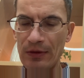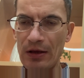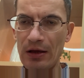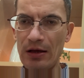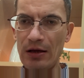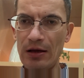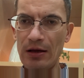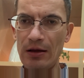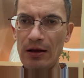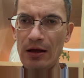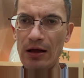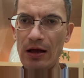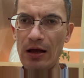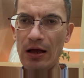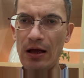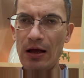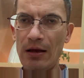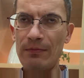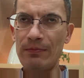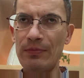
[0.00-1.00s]

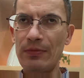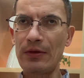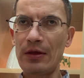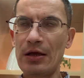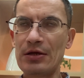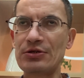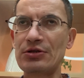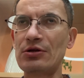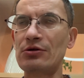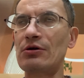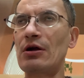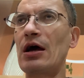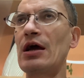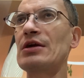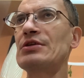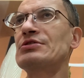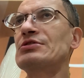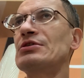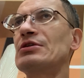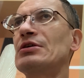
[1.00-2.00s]
As a
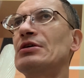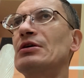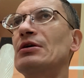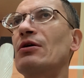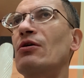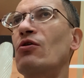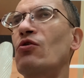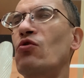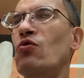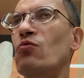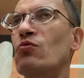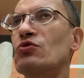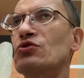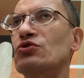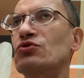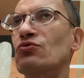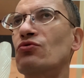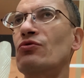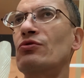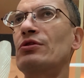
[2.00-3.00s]
writer who was
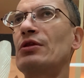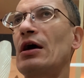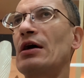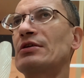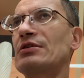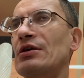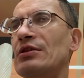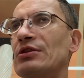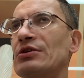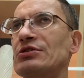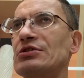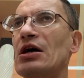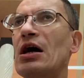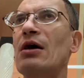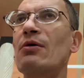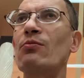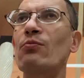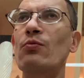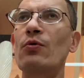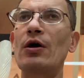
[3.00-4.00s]
doing that at the
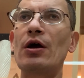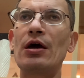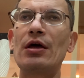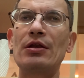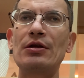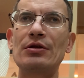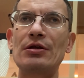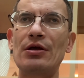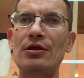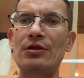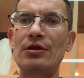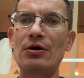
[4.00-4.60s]
time when